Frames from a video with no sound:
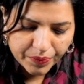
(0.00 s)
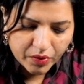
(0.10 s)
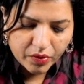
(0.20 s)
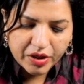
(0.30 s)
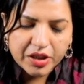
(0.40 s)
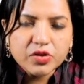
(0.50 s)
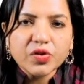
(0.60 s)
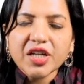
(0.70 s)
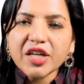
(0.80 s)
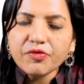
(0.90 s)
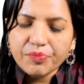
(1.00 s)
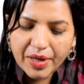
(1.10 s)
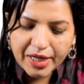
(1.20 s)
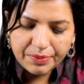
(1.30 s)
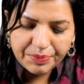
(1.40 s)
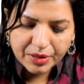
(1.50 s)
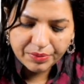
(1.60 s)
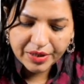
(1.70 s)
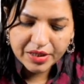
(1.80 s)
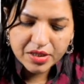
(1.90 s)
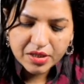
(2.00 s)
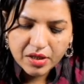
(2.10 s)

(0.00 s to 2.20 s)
Okay, so if bile pigment